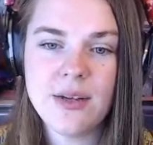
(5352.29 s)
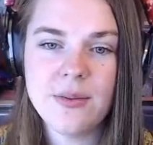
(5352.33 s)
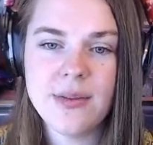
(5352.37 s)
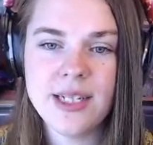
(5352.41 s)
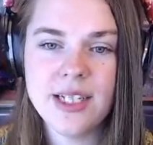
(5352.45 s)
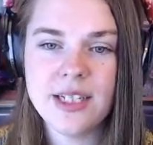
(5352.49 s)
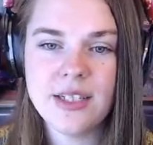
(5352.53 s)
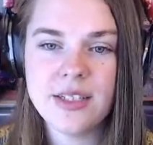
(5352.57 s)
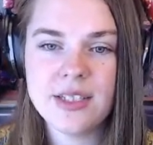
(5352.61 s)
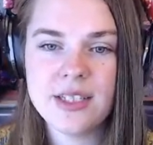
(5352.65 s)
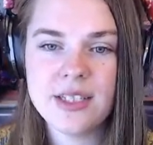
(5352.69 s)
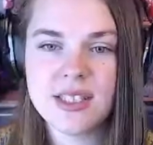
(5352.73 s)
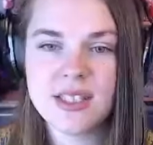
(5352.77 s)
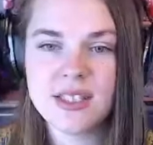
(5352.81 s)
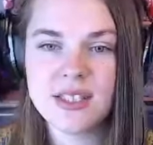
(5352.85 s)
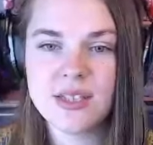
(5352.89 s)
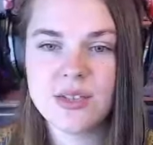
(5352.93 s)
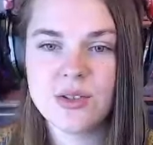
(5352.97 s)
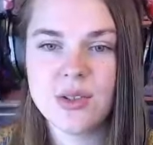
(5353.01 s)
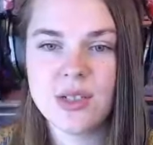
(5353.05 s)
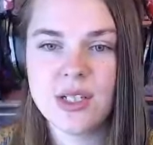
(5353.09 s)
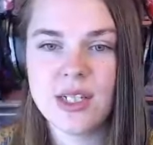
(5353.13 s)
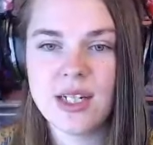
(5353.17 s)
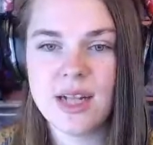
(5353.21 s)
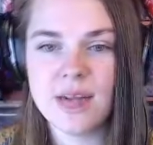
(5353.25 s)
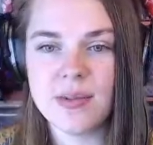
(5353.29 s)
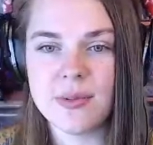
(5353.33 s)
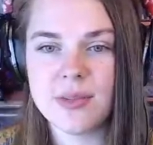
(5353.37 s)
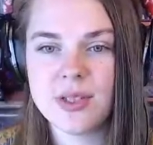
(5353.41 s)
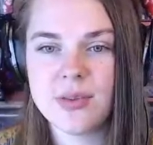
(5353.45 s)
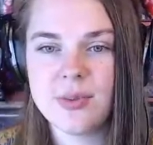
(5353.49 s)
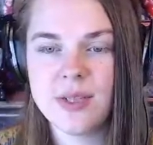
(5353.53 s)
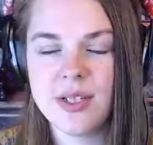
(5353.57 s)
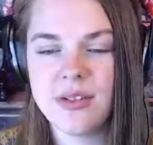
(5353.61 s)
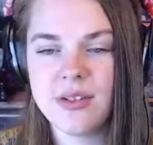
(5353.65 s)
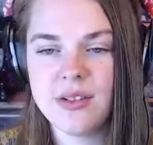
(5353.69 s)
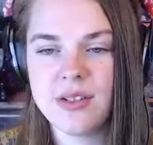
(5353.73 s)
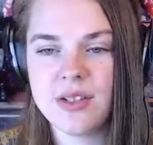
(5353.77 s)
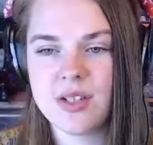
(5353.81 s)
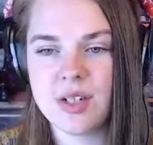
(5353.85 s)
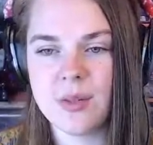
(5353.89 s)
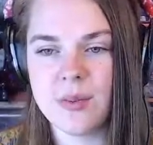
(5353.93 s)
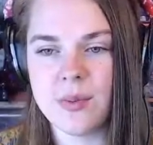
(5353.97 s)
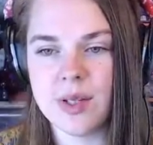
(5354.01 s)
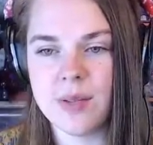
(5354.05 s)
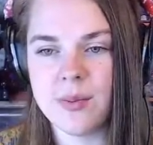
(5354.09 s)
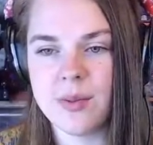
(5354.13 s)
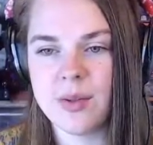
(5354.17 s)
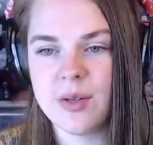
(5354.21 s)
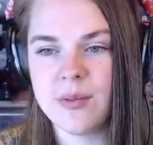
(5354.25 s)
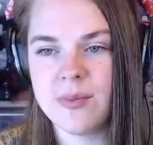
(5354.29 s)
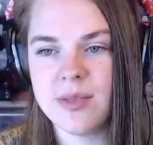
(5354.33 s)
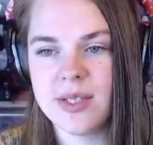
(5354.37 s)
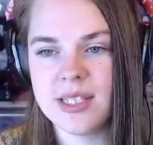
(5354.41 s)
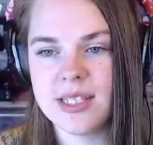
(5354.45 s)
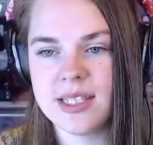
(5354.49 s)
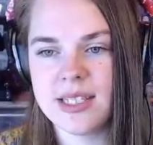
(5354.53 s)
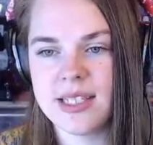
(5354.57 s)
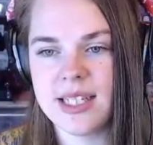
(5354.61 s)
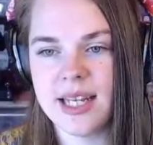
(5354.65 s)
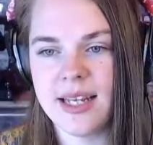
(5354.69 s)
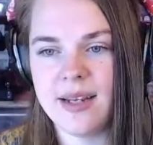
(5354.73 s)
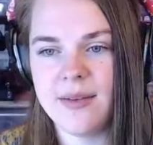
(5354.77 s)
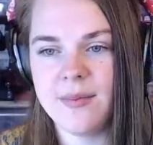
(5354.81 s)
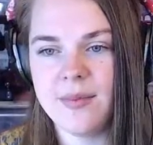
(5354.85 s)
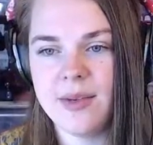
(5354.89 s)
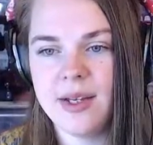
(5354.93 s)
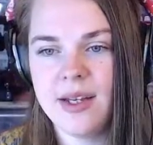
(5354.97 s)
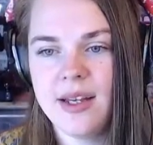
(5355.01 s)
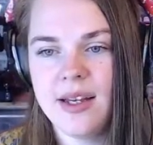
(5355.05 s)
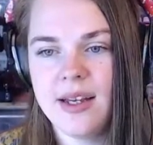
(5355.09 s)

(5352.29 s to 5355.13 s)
We can just extrude it up because we know the top and the bottom is the same.